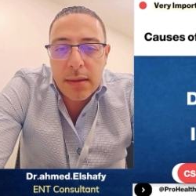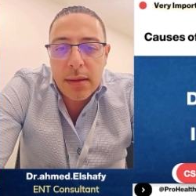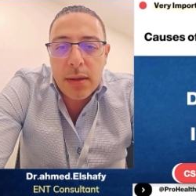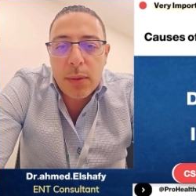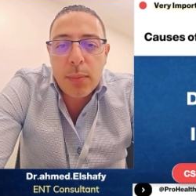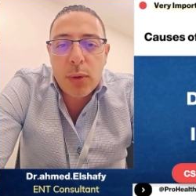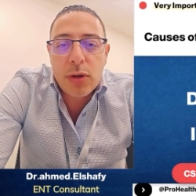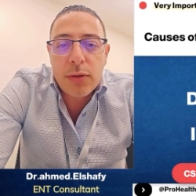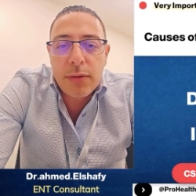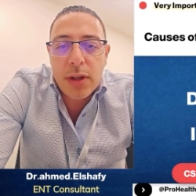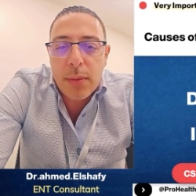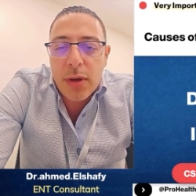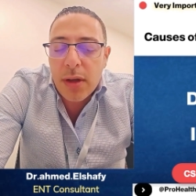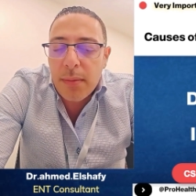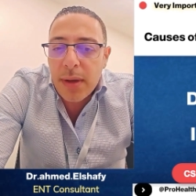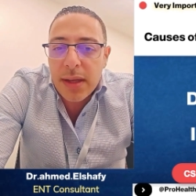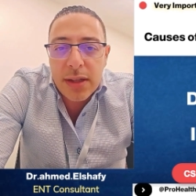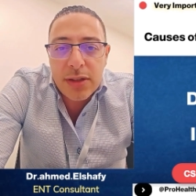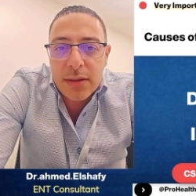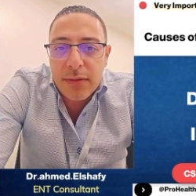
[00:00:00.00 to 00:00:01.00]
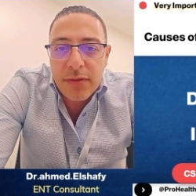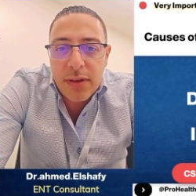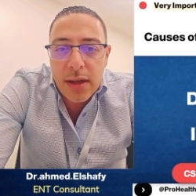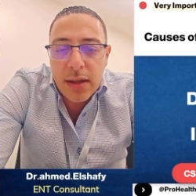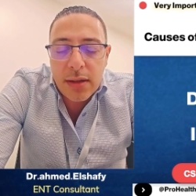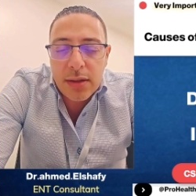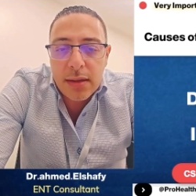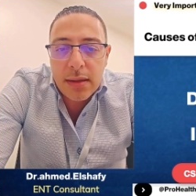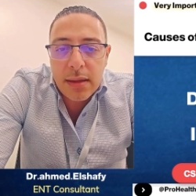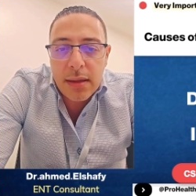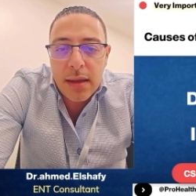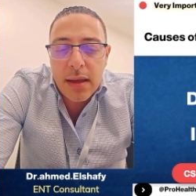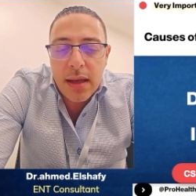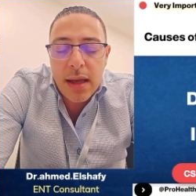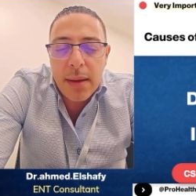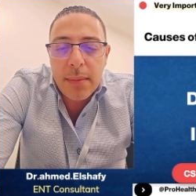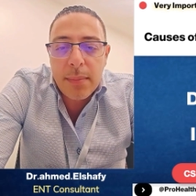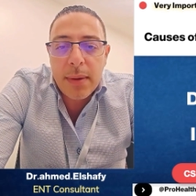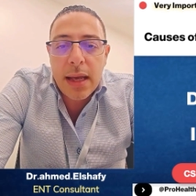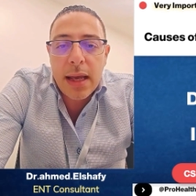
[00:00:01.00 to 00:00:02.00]
the most famous being syphilis,
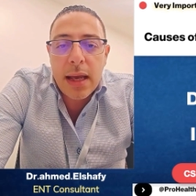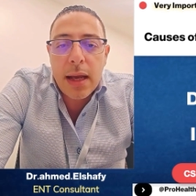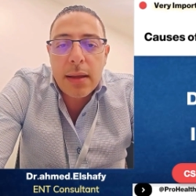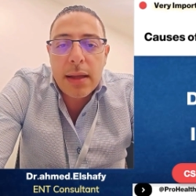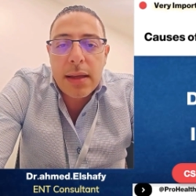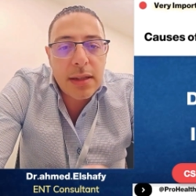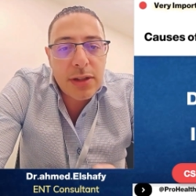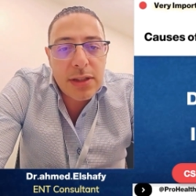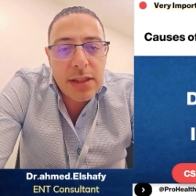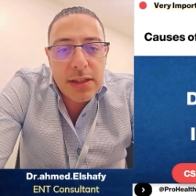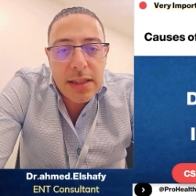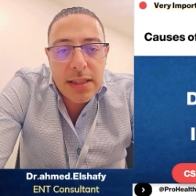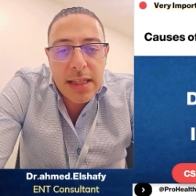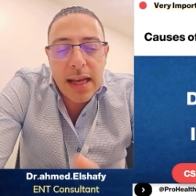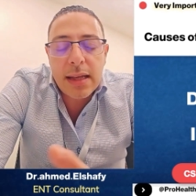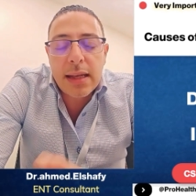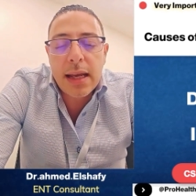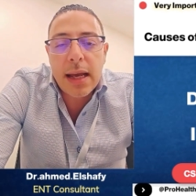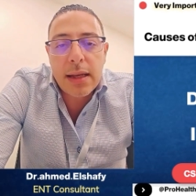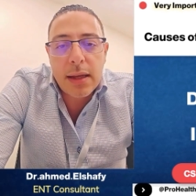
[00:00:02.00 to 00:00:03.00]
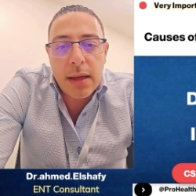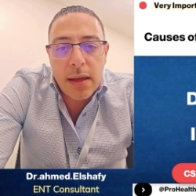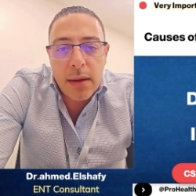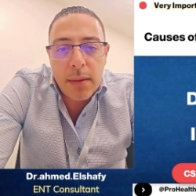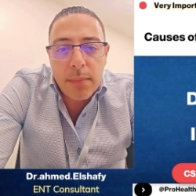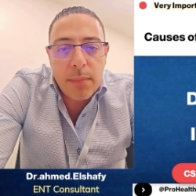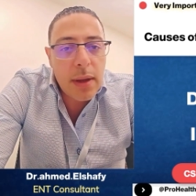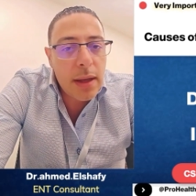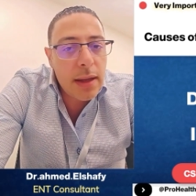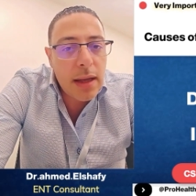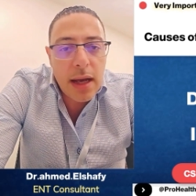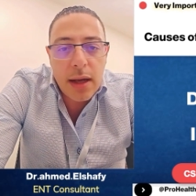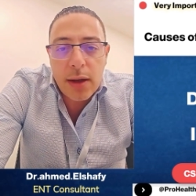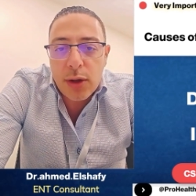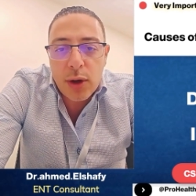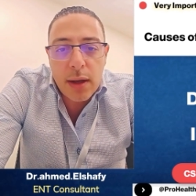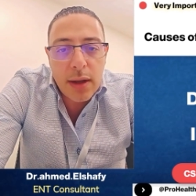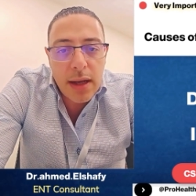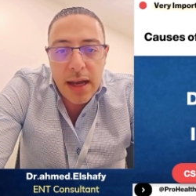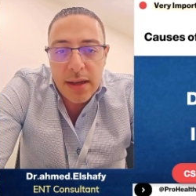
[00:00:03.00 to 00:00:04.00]
and many other diseases like that, but they are
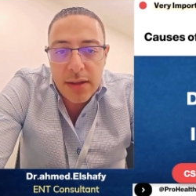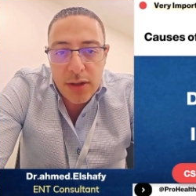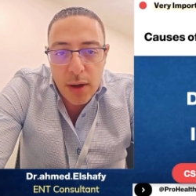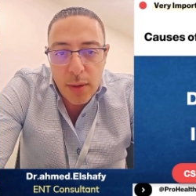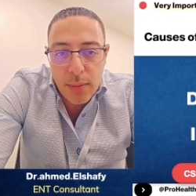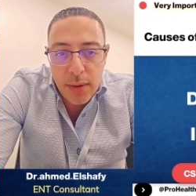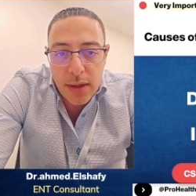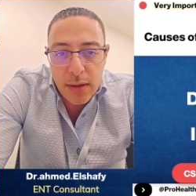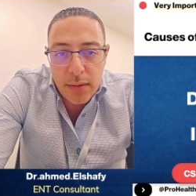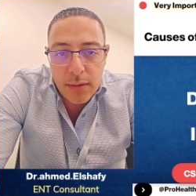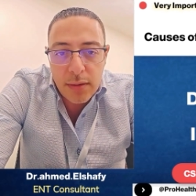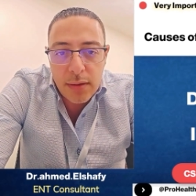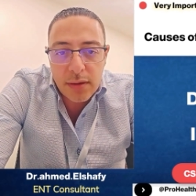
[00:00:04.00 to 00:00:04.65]
not as common.